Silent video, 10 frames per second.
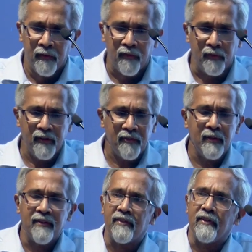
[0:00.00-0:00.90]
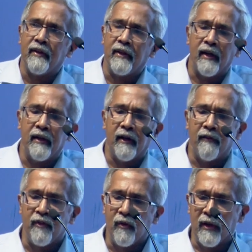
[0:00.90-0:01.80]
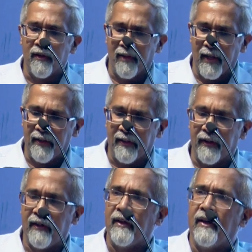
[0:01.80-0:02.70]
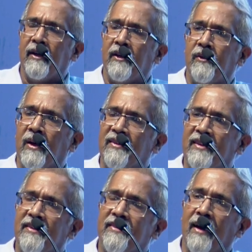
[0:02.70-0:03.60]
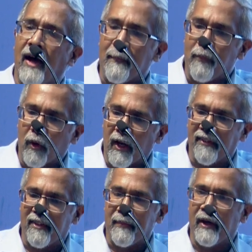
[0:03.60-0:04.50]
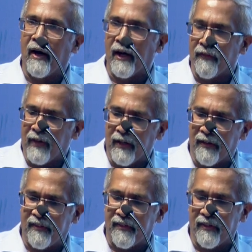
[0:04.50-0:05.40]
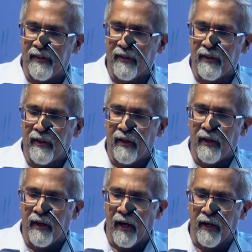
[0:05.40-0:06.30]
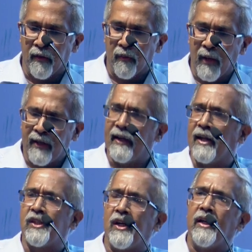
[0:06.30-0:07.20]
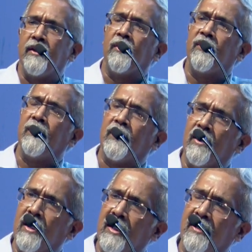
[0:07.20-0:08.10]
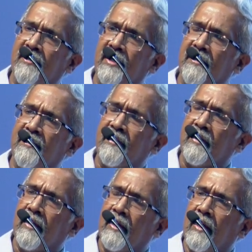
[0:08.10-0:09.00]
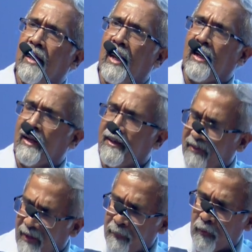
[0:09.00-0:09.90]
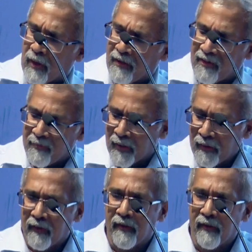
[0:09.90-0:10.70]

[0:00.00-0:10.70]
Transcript: So this was done a few years later to assess hypoglycemia unawareness. And quite naturally, those with early disease had less hypoglycemia.